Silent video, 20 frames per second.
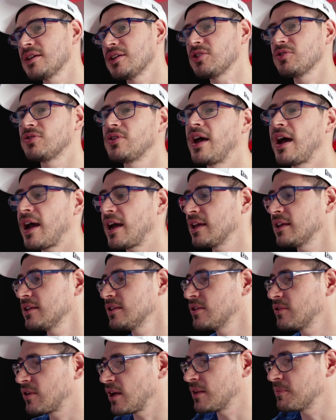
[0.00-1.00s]
you die,
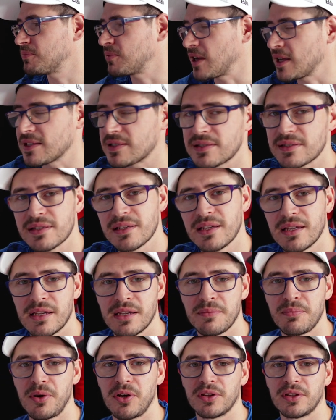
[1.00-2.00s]
you can press
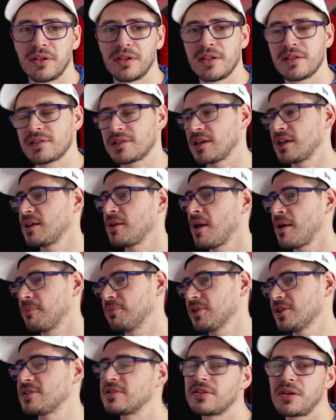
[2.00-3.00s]
a button and say,
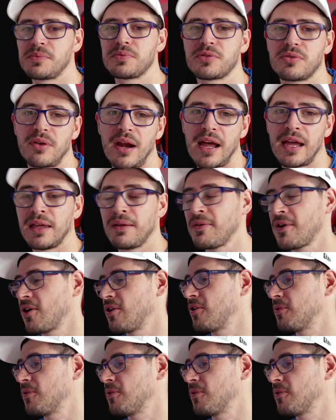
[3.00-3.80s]
please subscribe,